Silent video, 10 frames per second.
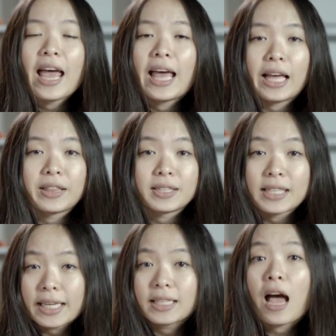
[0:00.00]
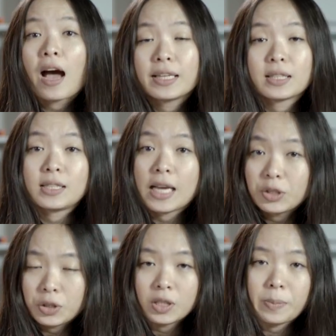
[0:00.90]
had the second highest
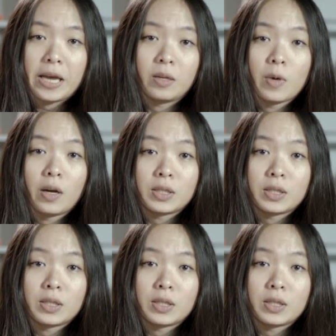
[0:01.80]
attention span among